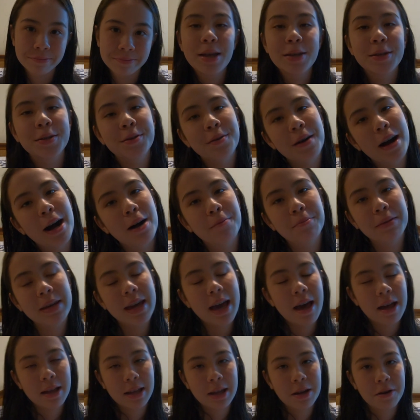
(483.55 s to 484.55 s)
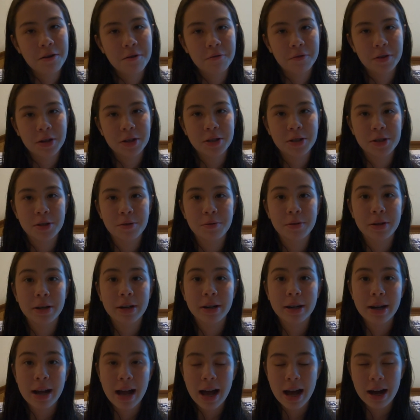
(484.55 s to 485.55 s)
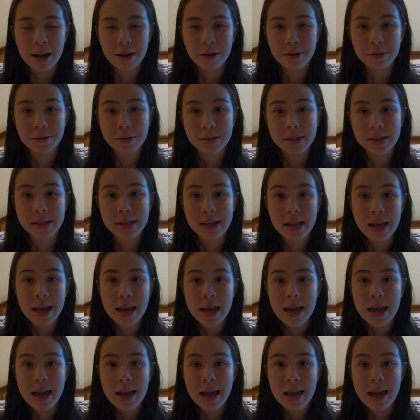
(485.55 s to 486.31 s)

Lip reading: So I'll be heading over to her house,